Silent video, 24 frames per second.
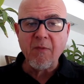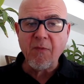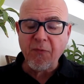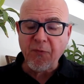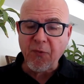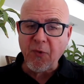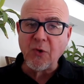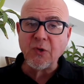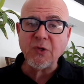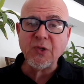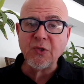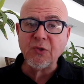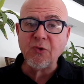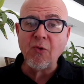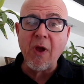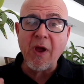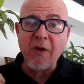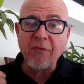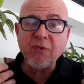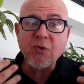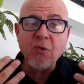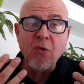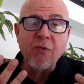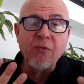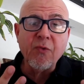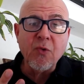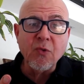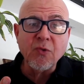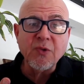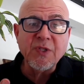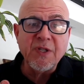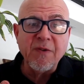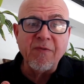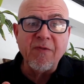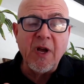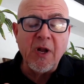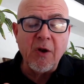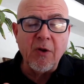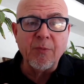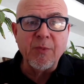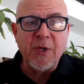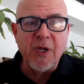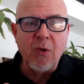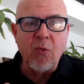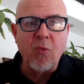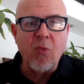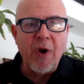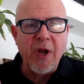First, you have to, of course, develop
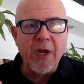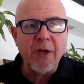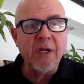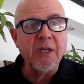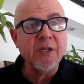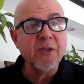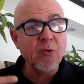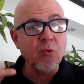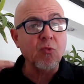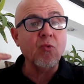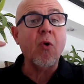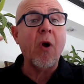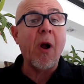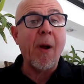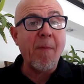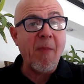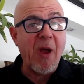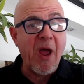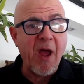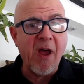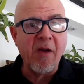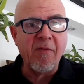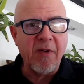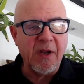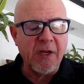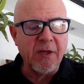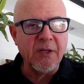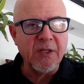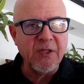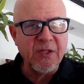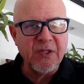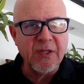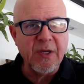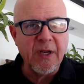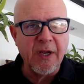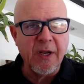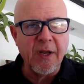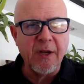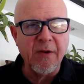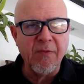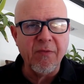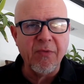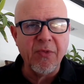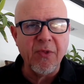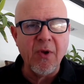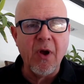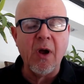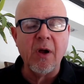the awareness, oh, I'm having this negative
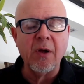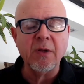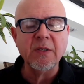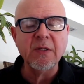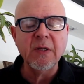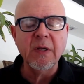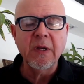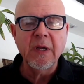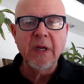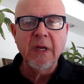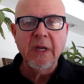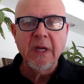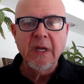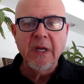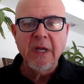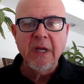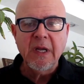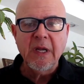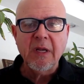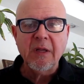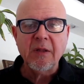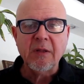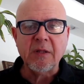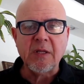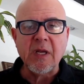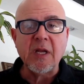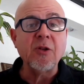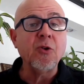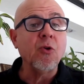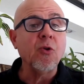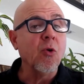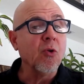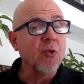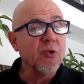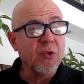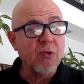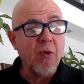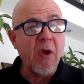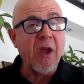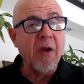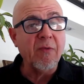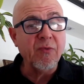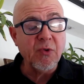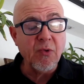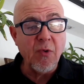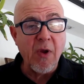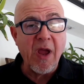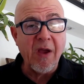thought. Then you also
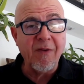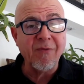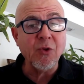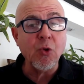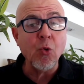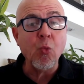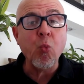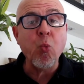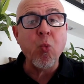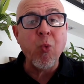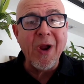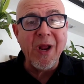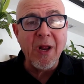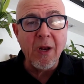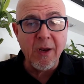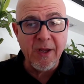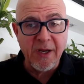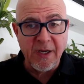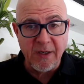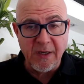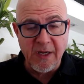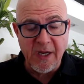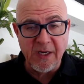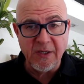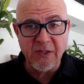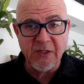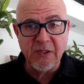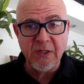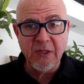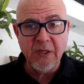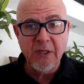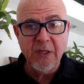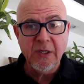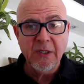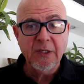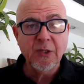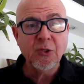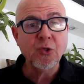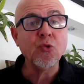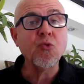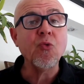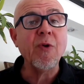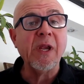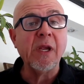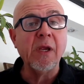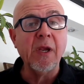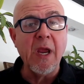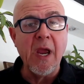have to have the willingness to
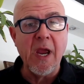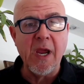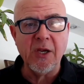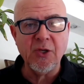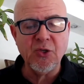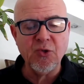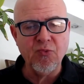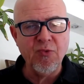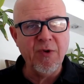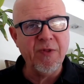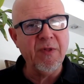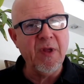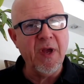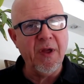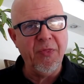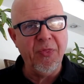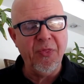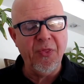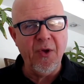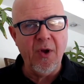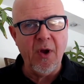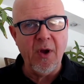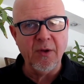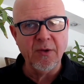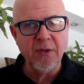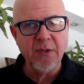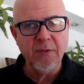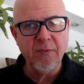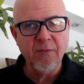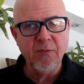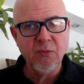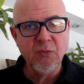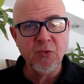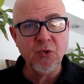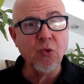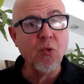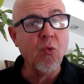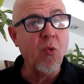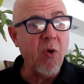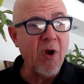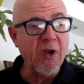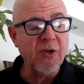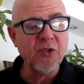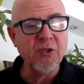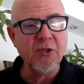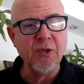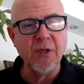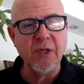engage with that thought, to
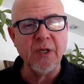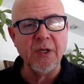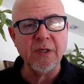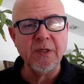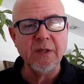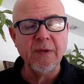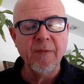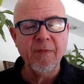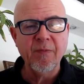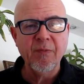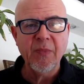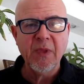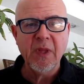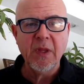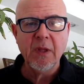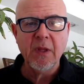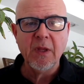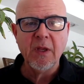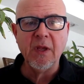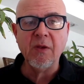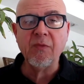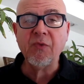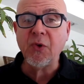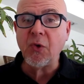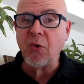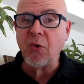question it. If